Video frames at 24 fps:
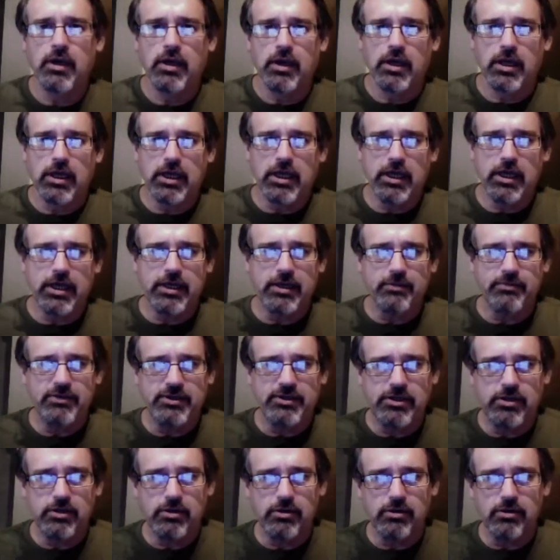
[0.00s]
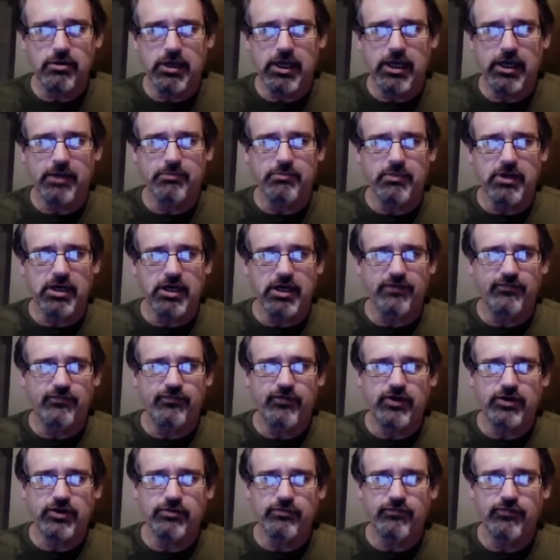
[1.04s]
I am here at my
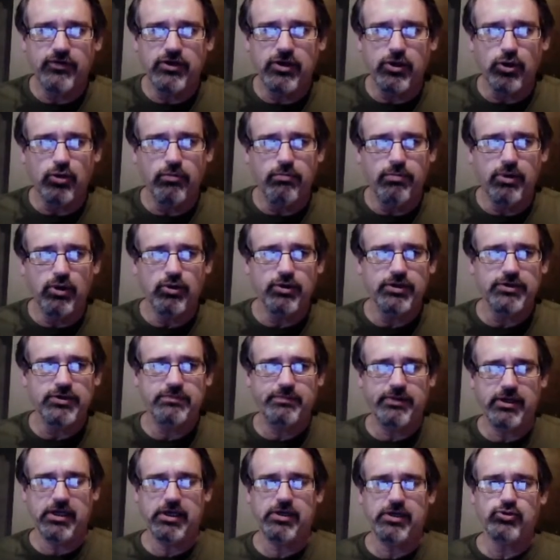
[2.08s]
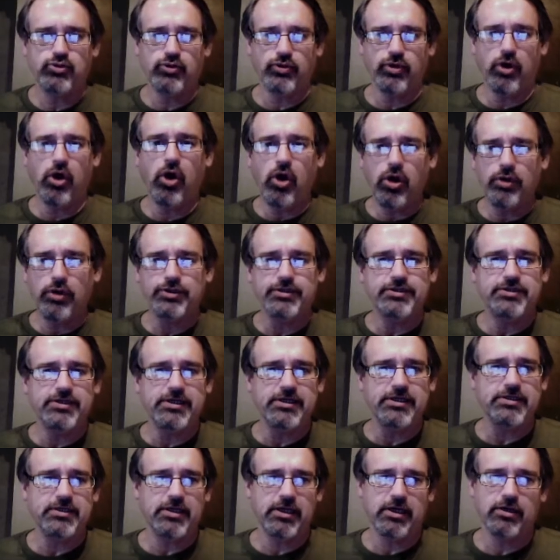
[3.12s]
Funnelvio bonus page with all the
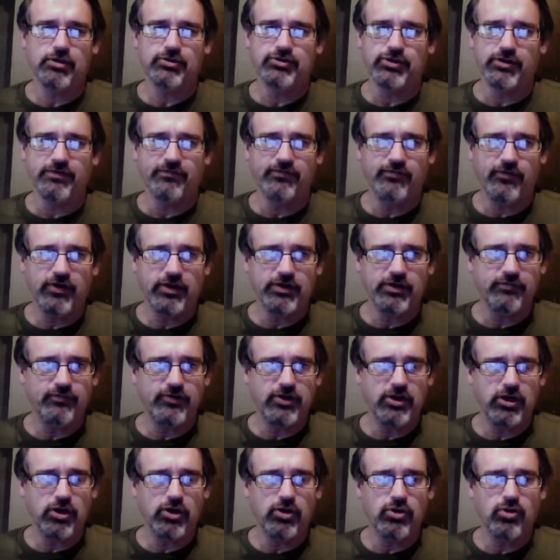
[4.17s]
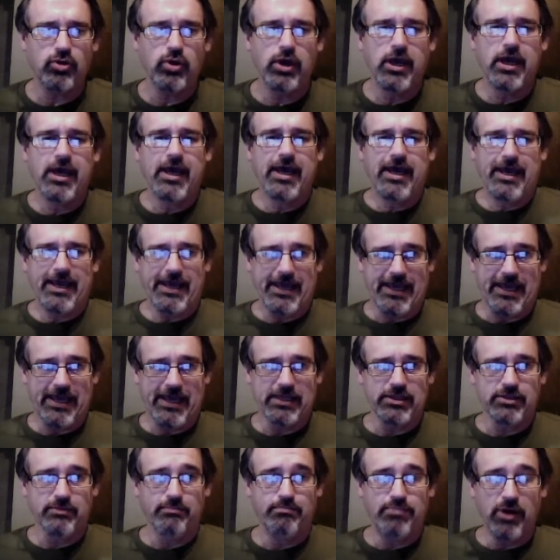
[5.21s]
details on Funnelvio and
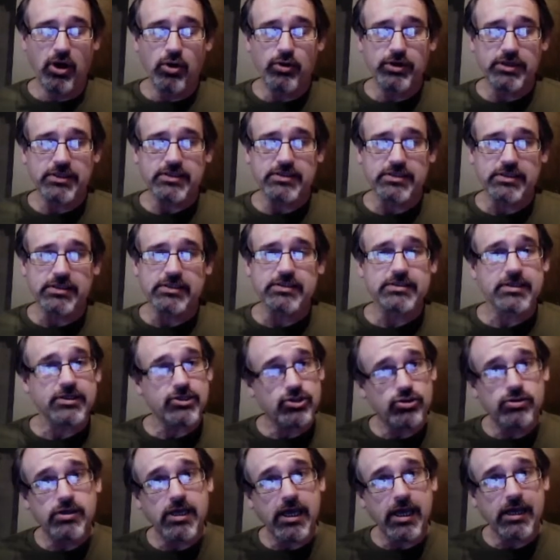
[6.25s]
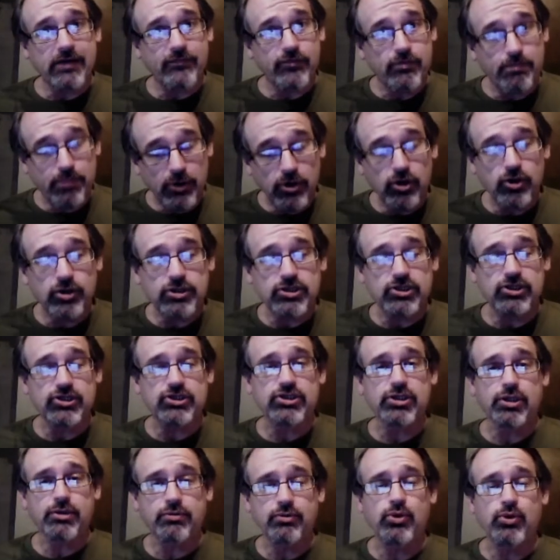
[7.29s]
the bonuses that you get if you purchase
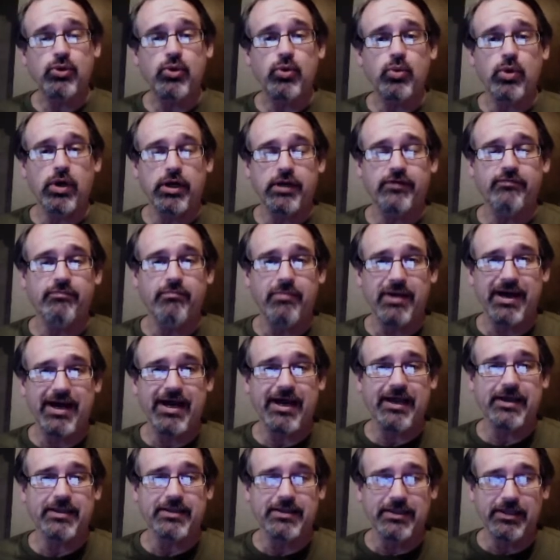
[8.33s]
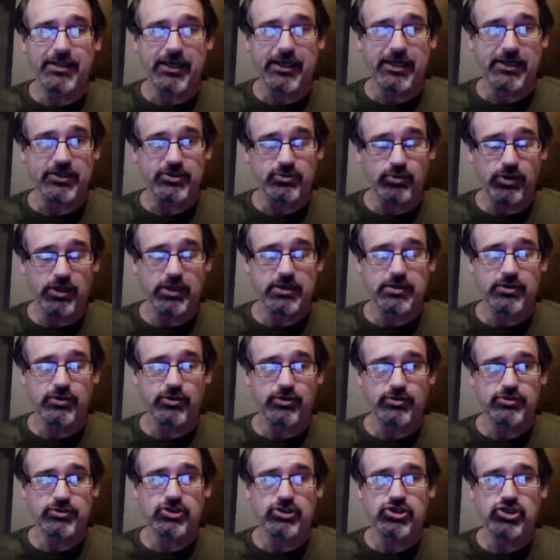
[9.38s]
through one of my links. We'll get to
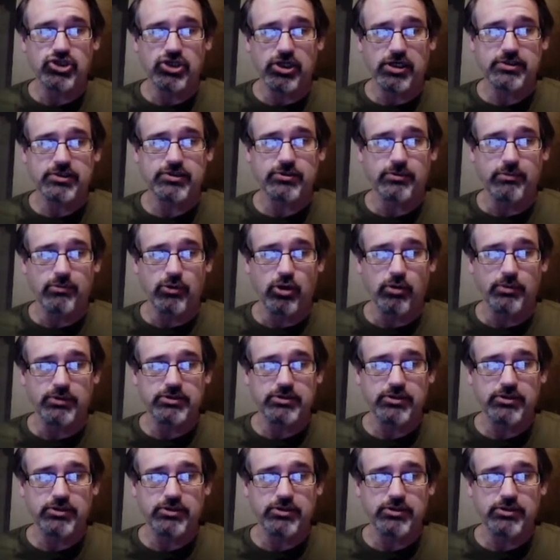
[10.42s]
those in just a moment.